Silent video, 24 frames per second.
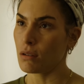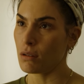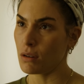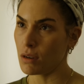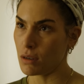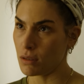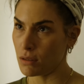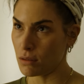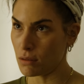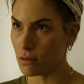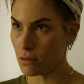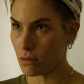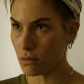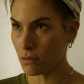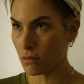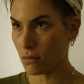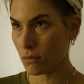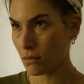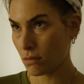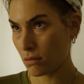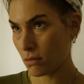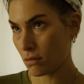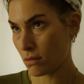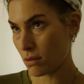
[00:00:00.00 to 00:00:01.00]
got to look
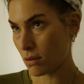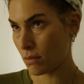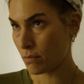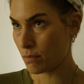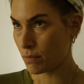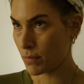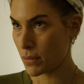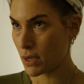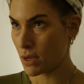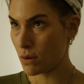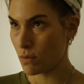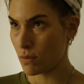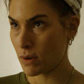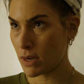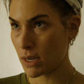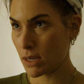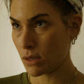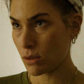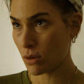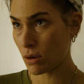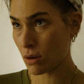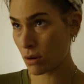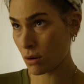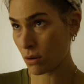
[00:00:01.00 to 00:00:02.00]
grumpy when
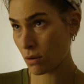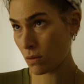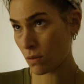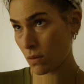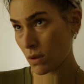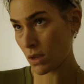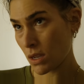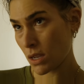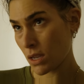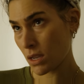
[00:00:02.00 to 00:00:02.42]
he's hungry.